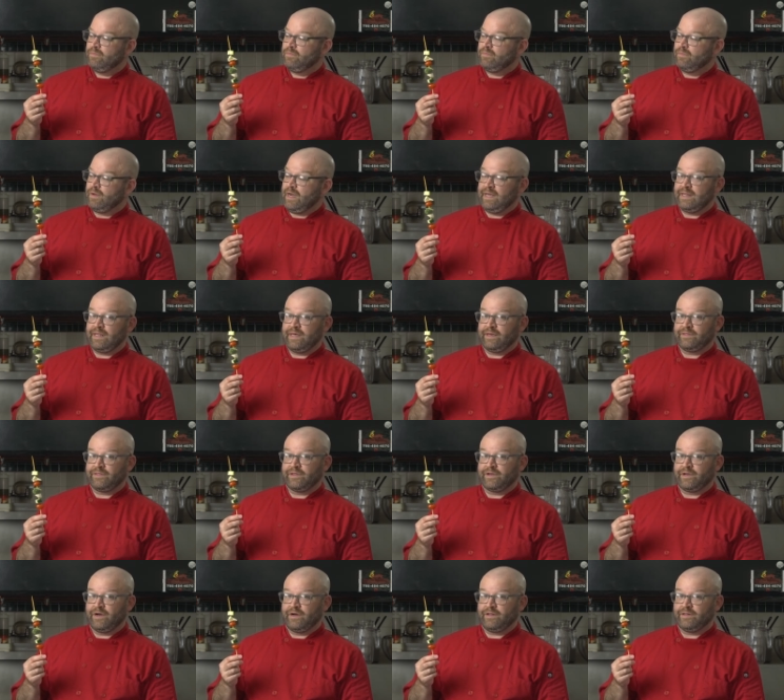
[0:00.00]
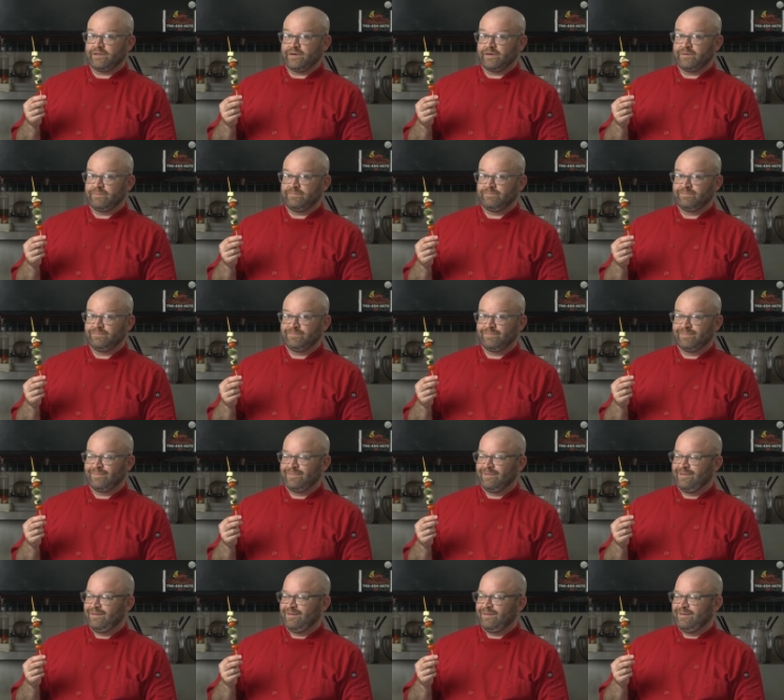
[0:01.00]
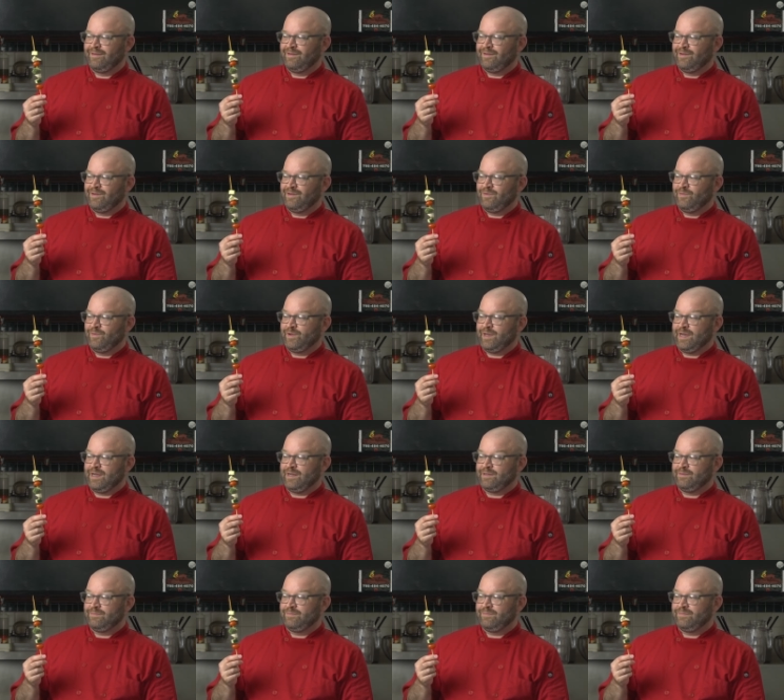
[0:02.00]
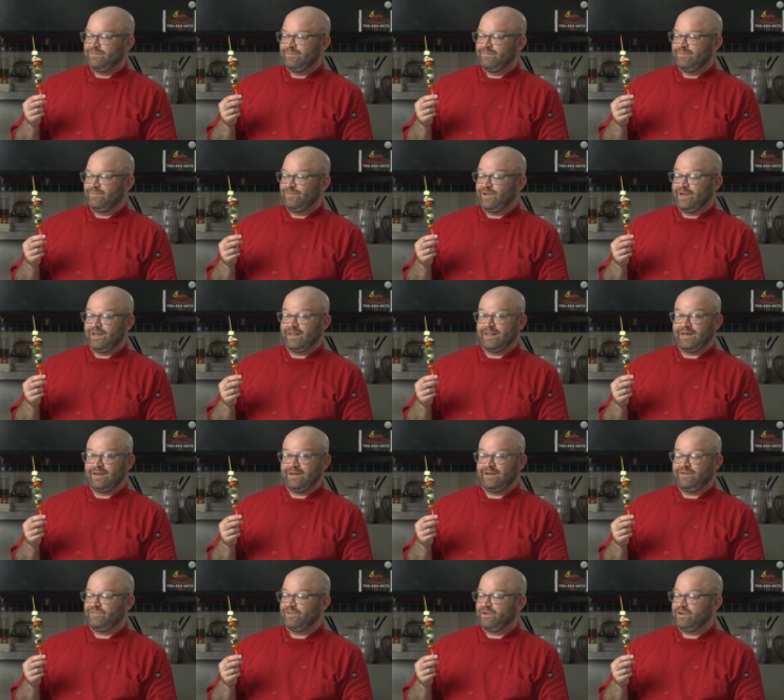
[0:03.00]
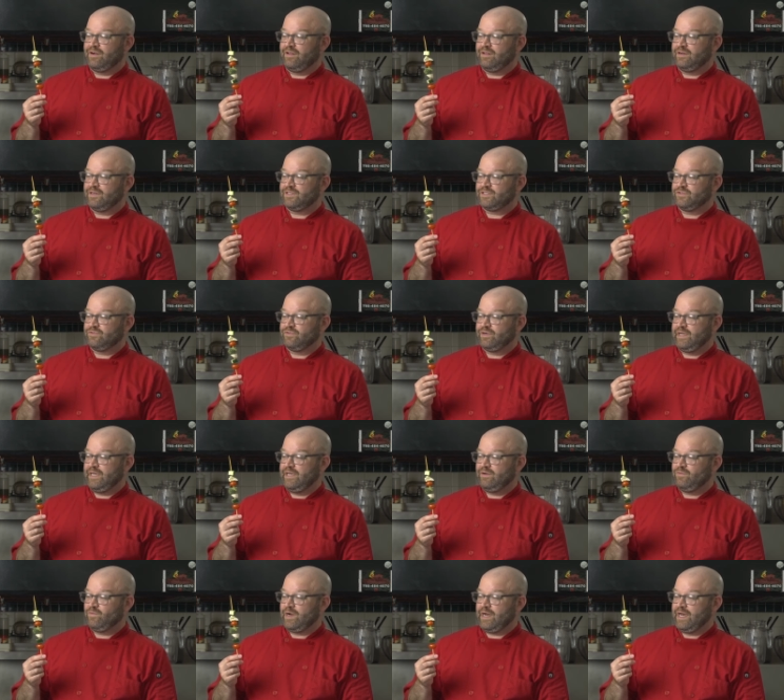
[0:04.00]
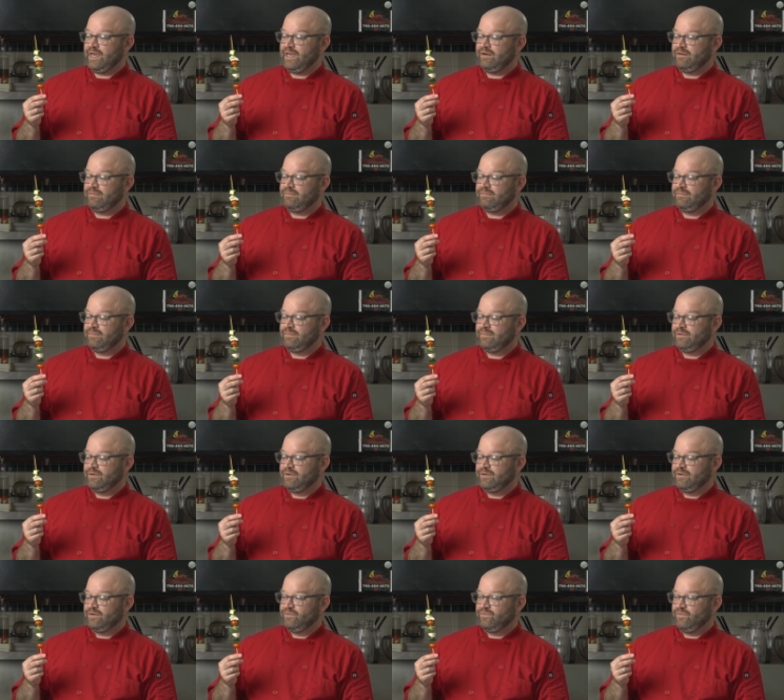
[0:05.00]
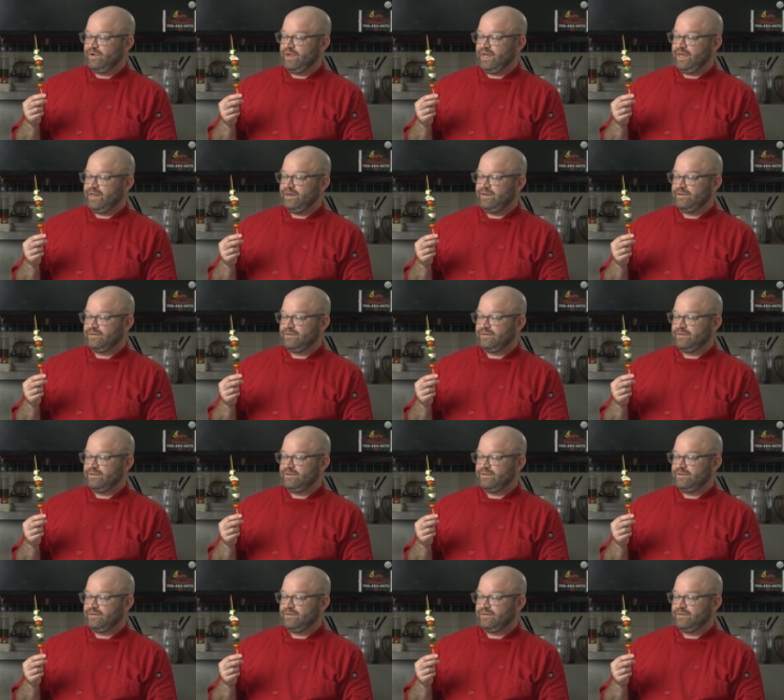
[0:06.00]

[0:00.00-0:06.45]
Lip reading: I like the color. We got a lot of different colors: green, white, red.